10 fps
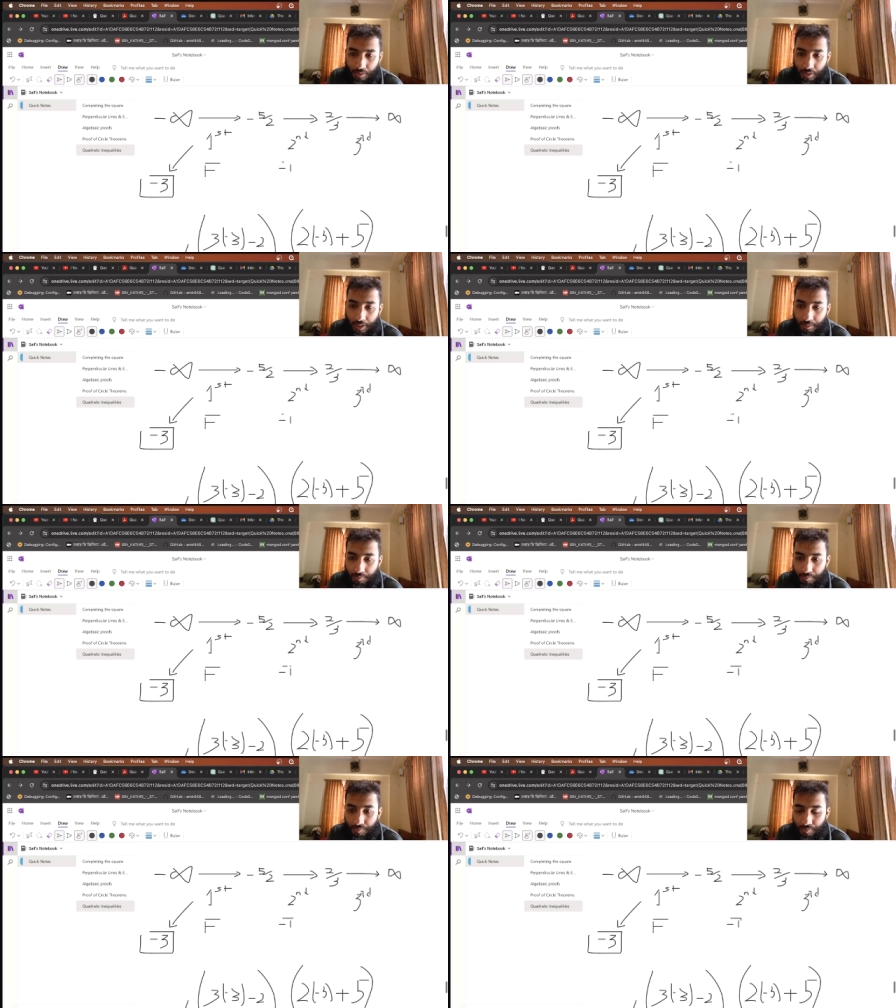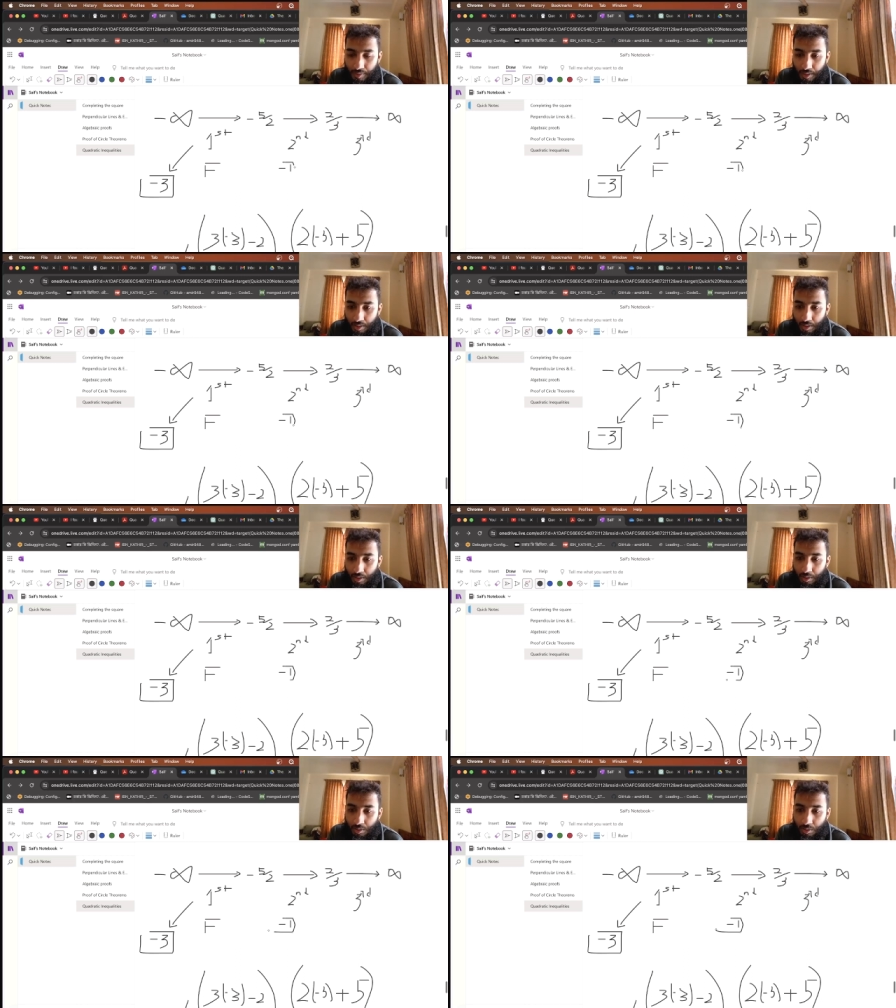Okay,
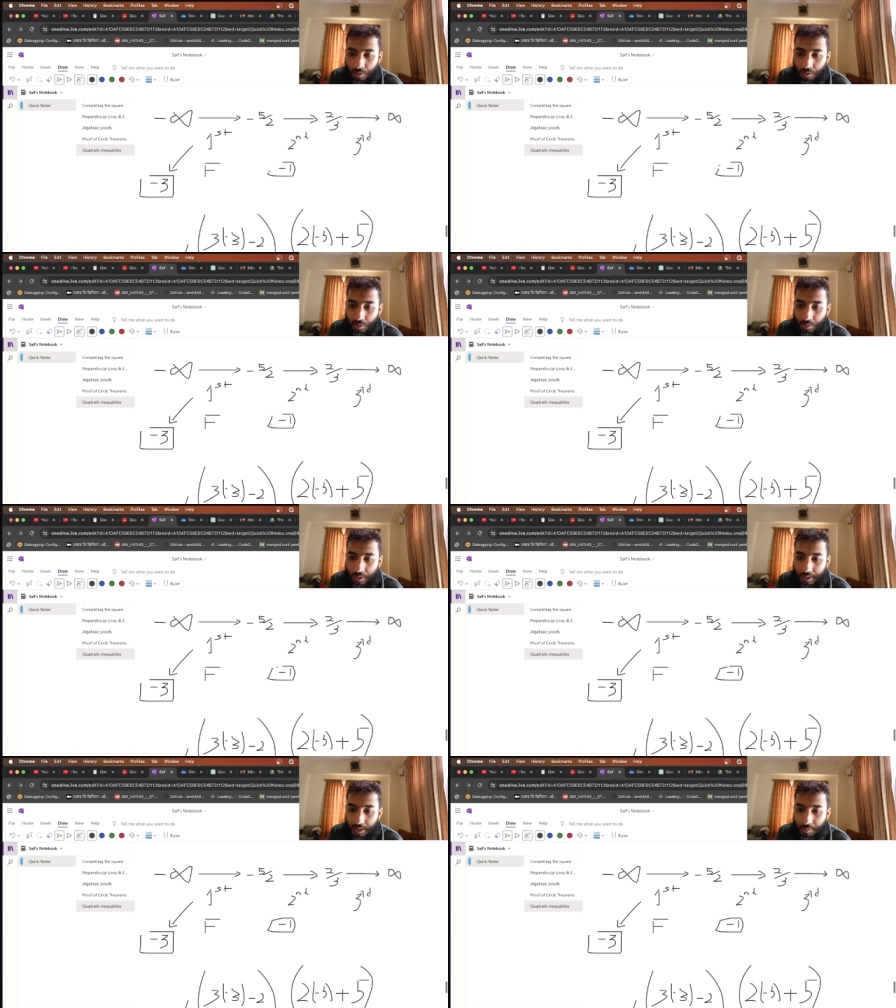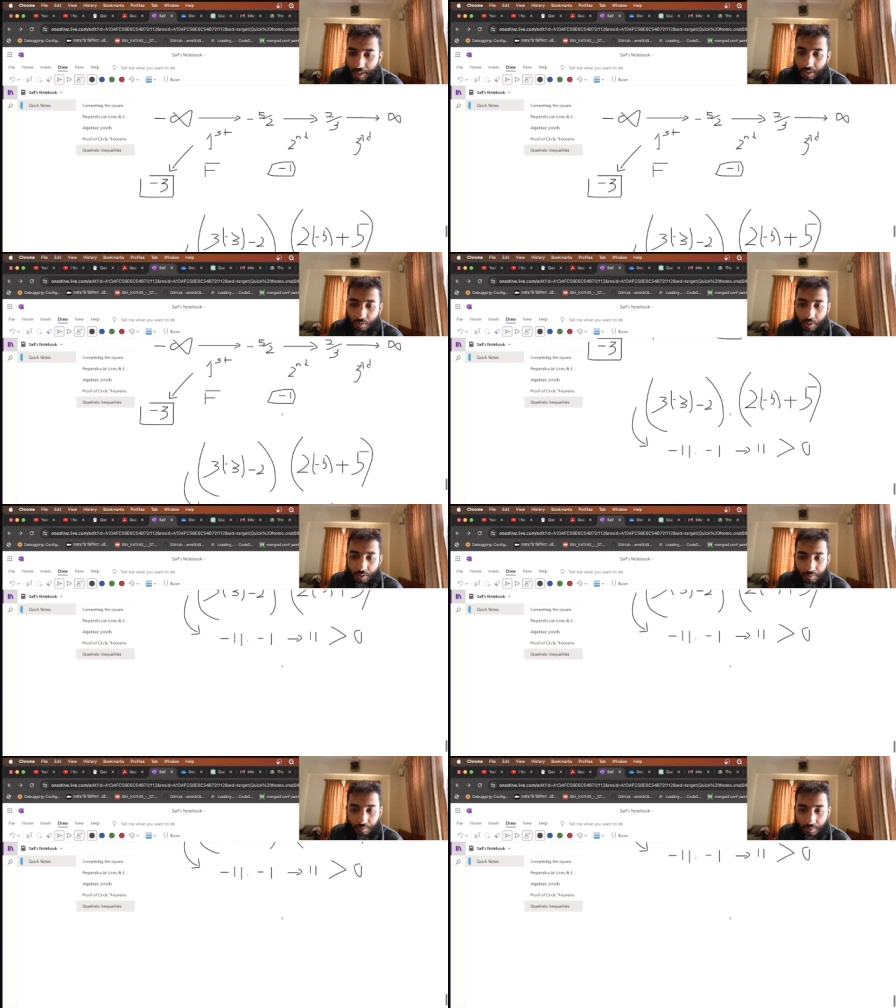so let's say minus 1.
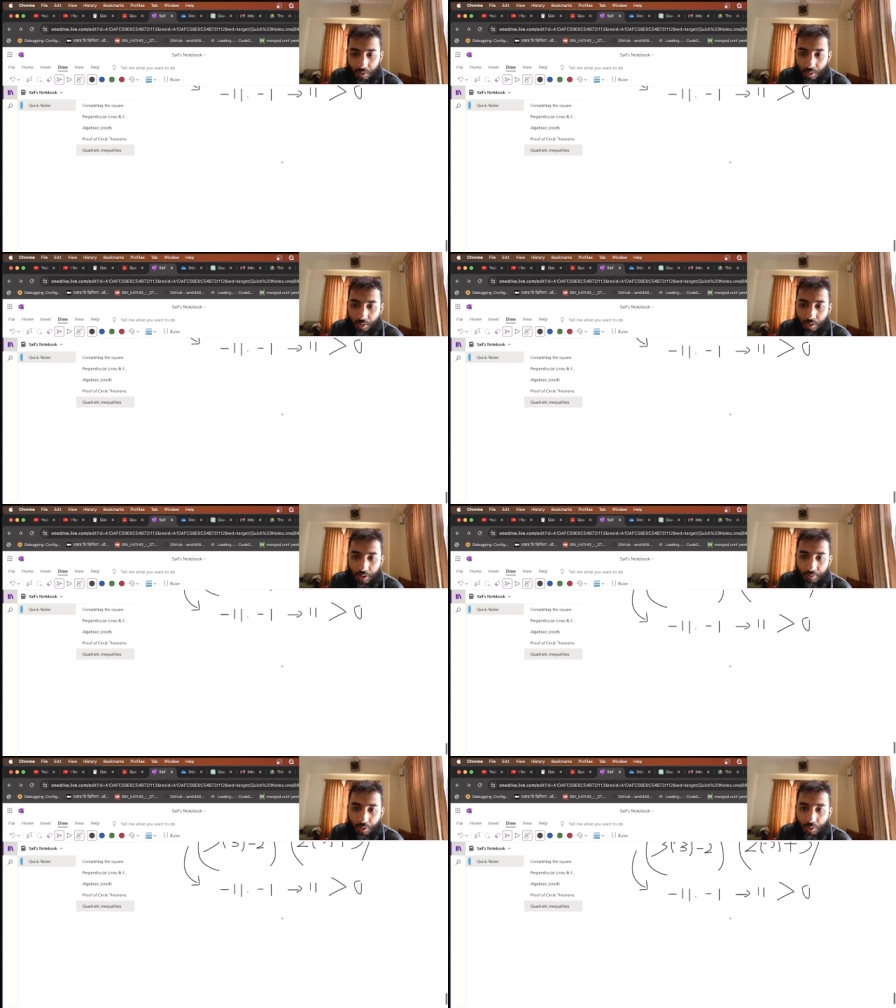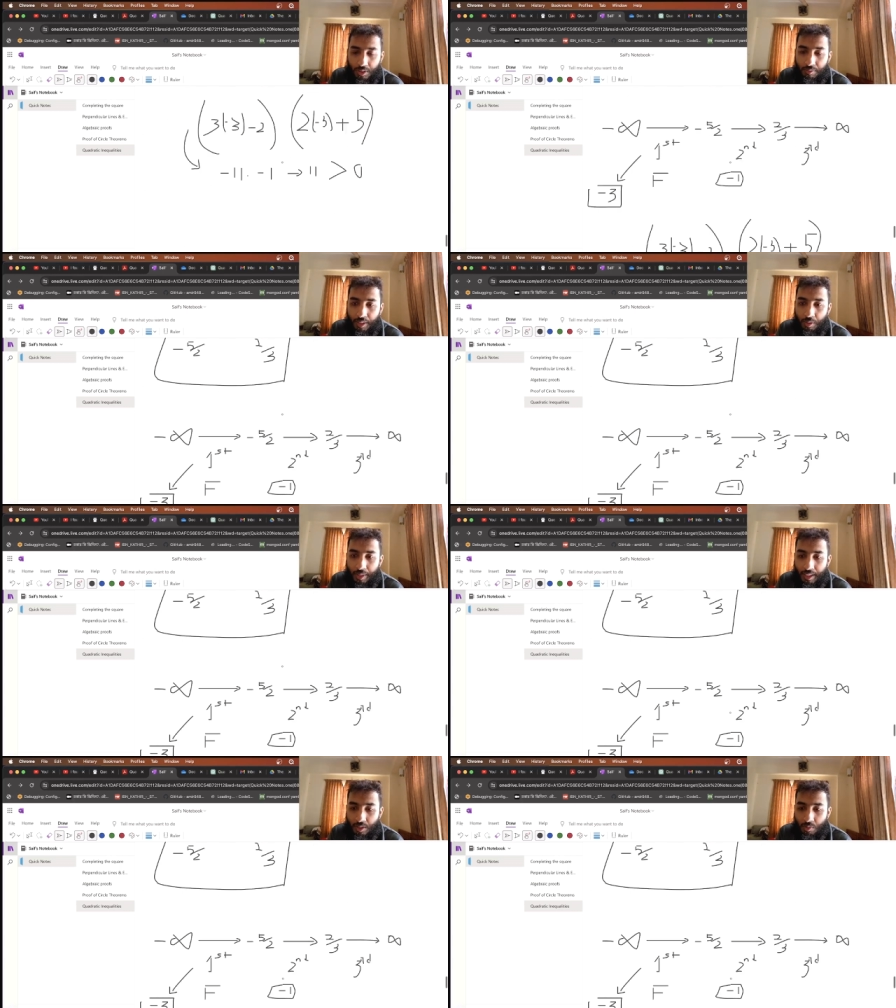So if you use the value
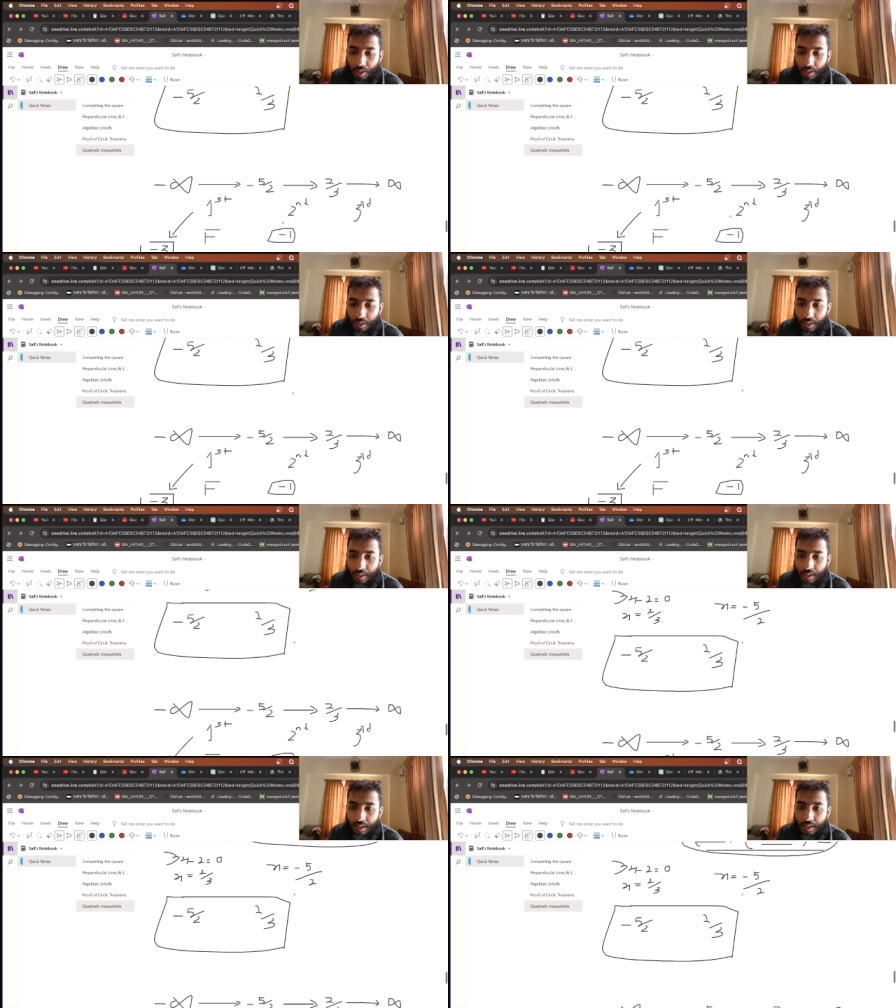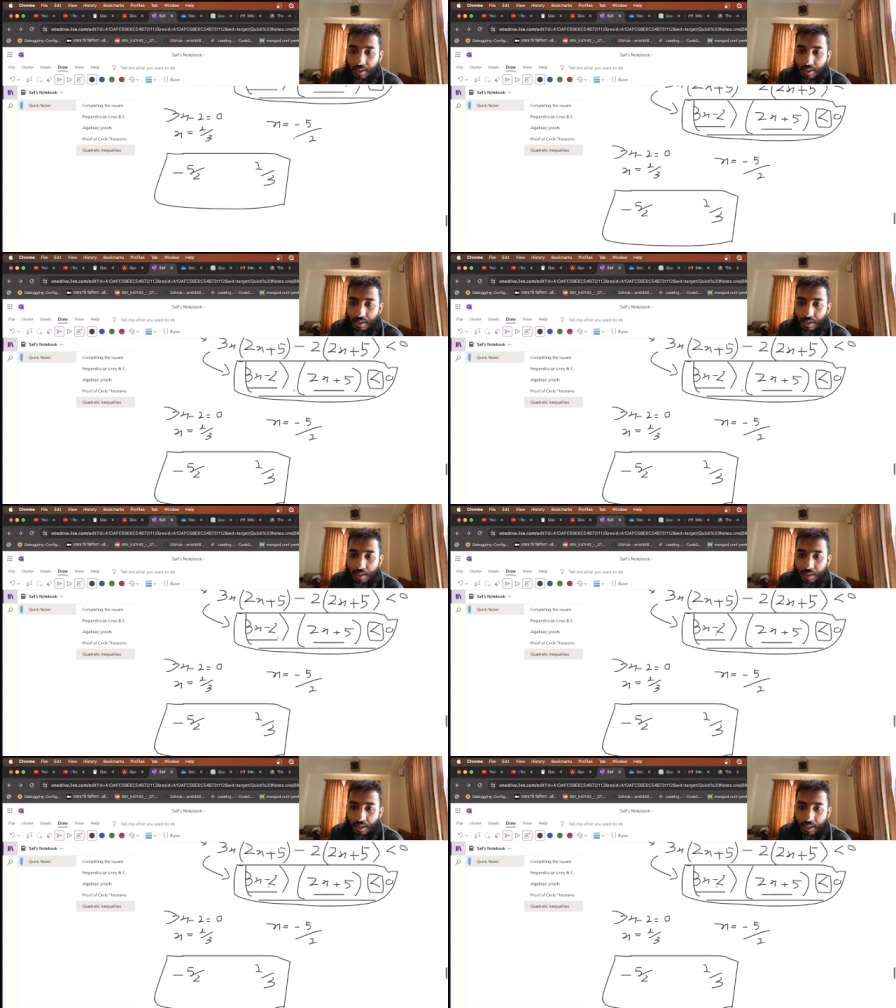minus 1 in this
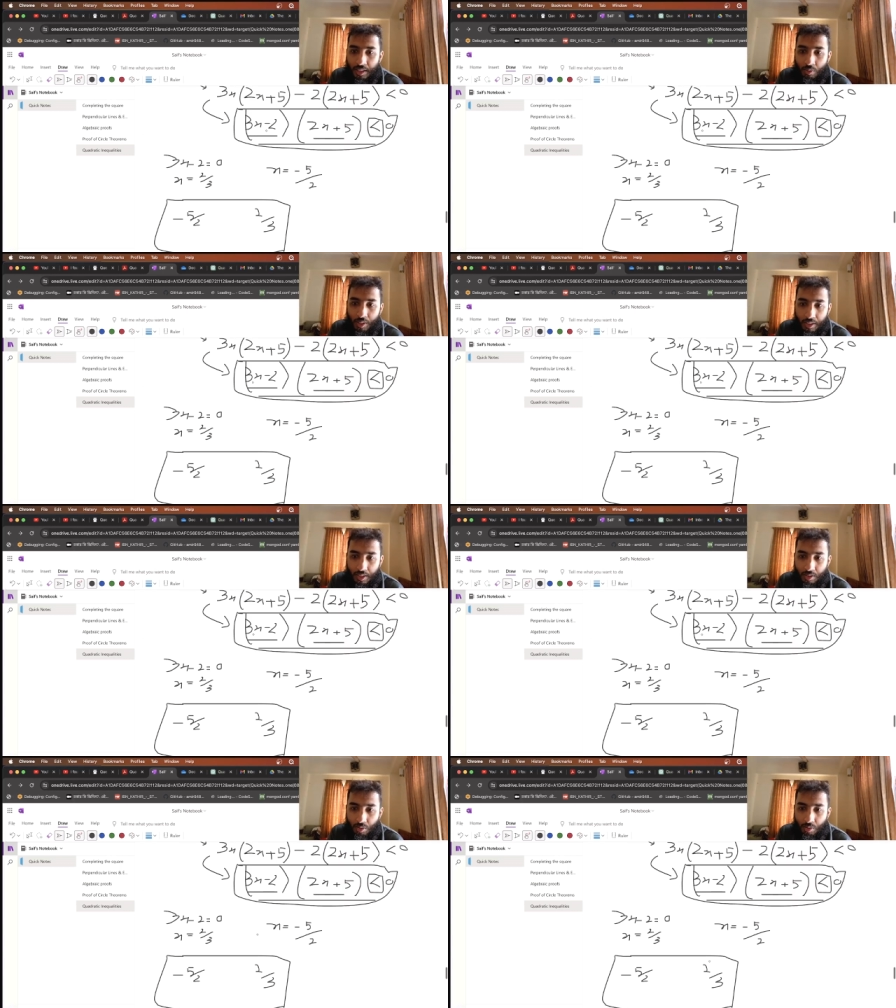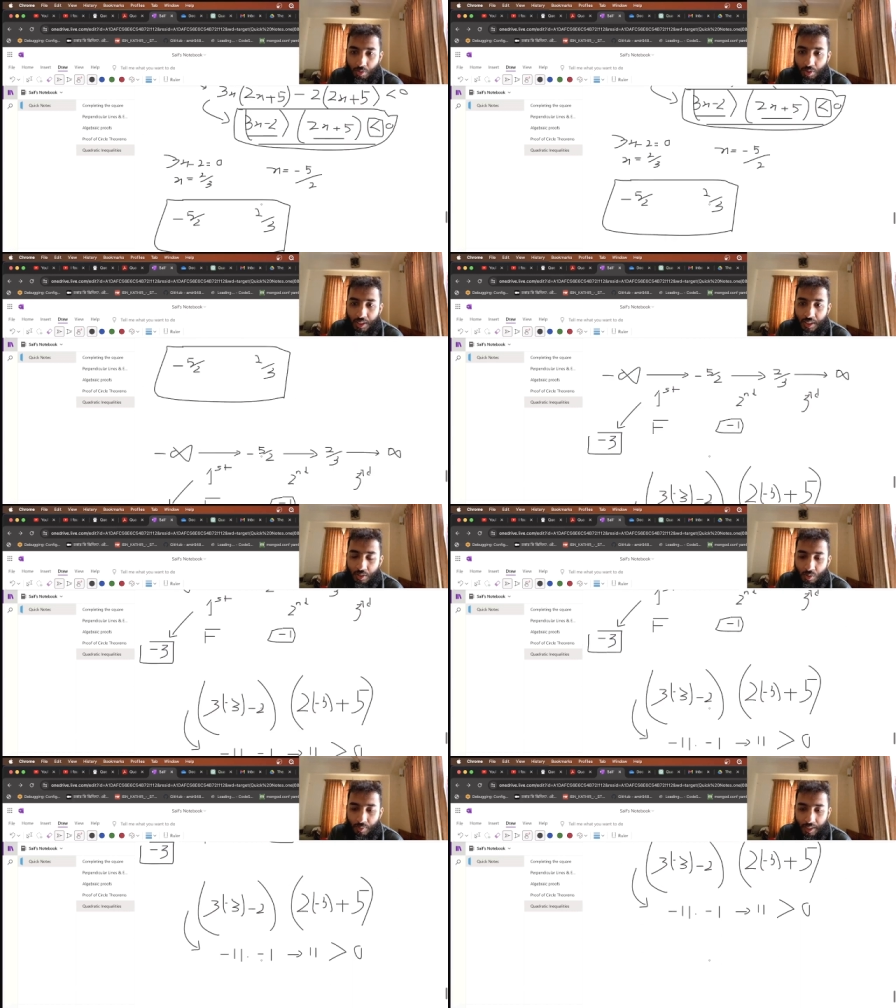inequality, so 3
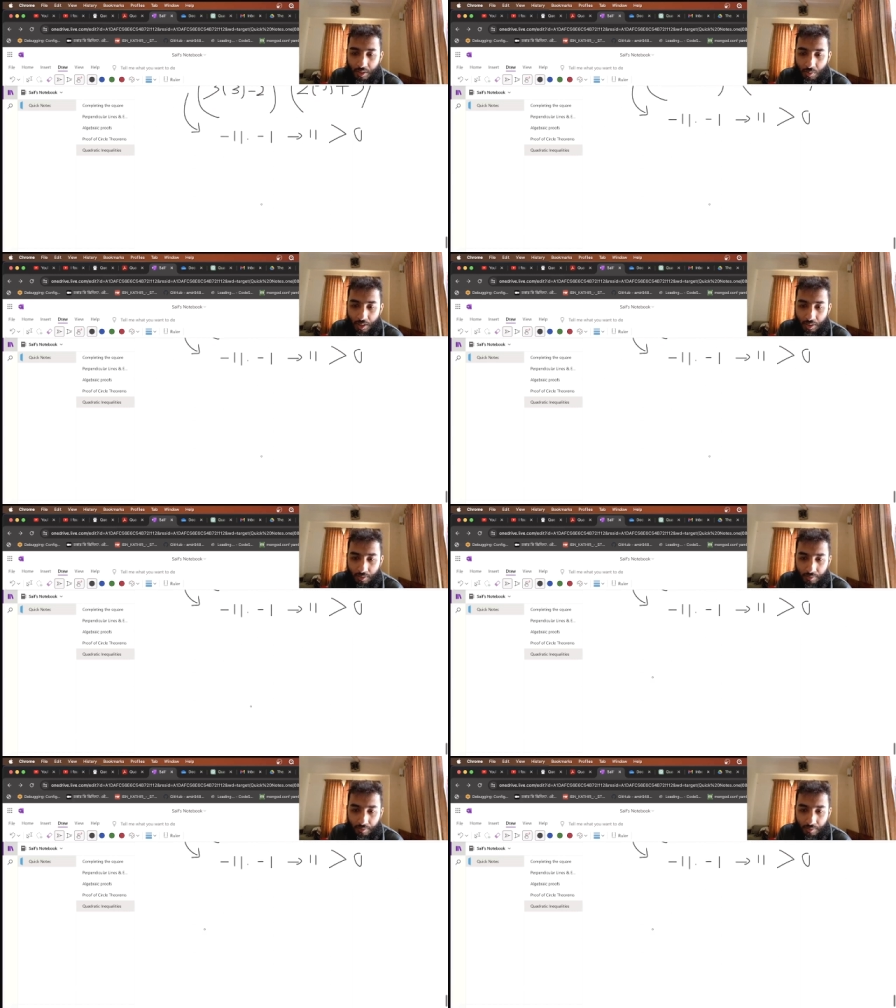into minus 1.